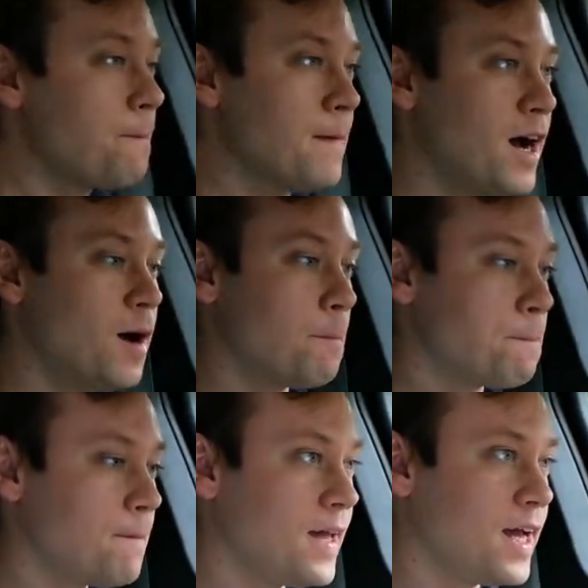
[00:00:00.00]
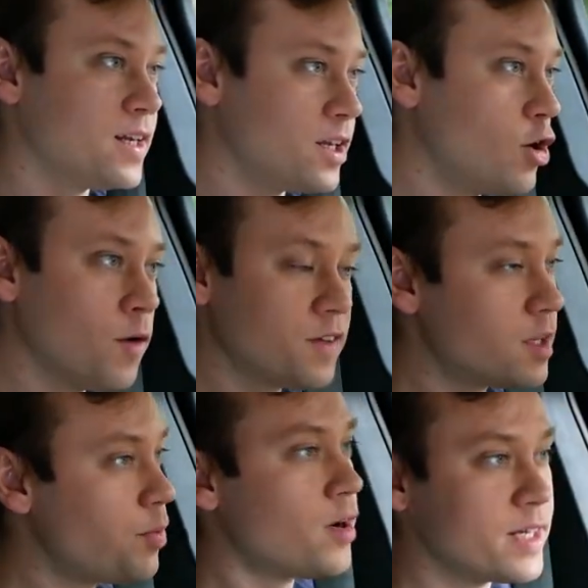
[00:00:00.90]
Um, and you know hopefully
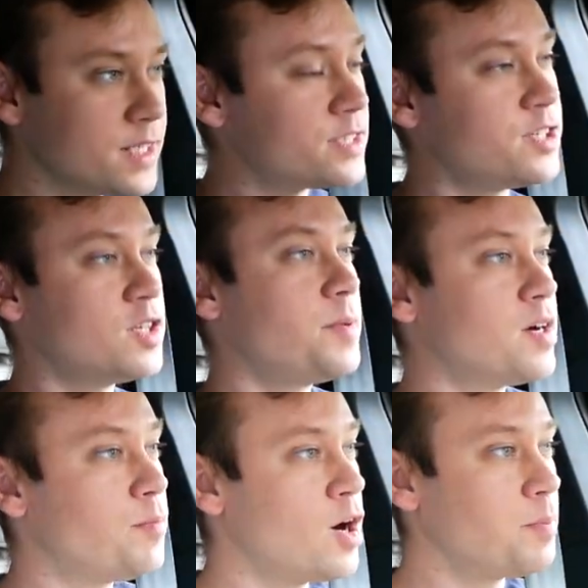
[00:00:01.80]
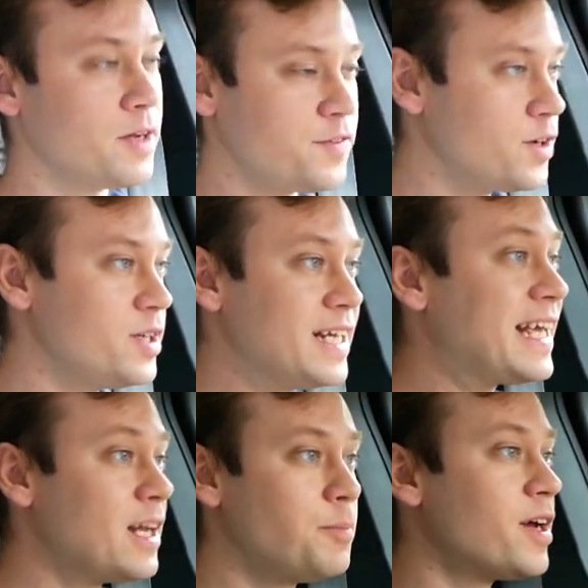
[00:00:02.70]
the part is you know the better part but if you didn't
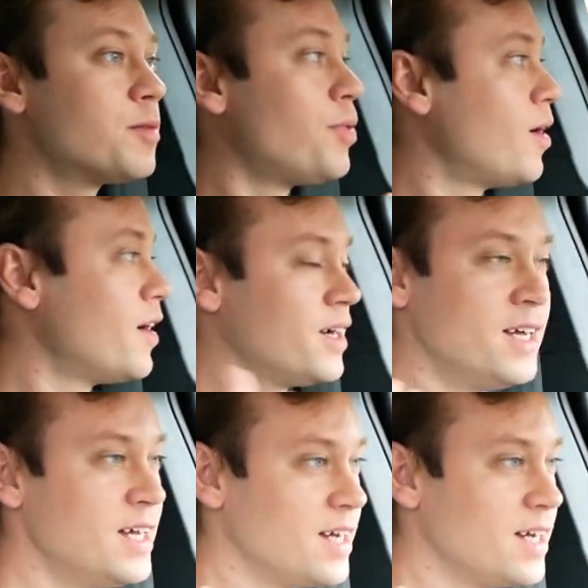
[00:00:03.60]
get a better part